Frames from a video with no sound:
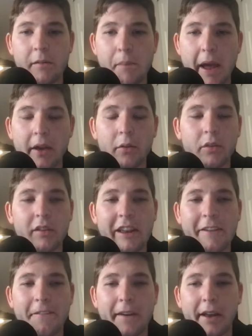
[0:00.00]
Bengals
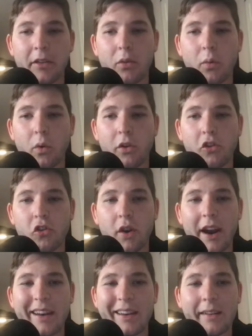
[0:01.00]
defense was
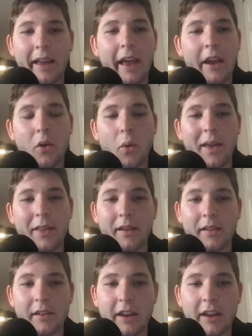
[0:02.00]
trying to take away the